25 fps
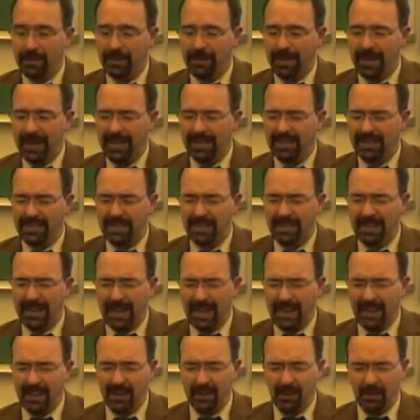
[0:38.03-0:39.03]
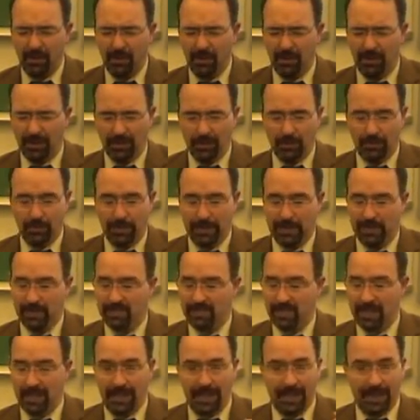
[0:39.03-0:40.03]
not to knock chorus,
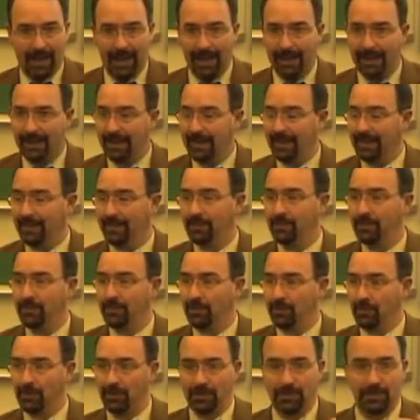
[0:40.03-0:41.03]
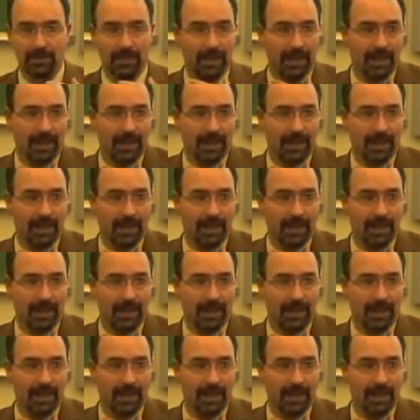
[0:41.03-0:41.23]
because I can't do chorus.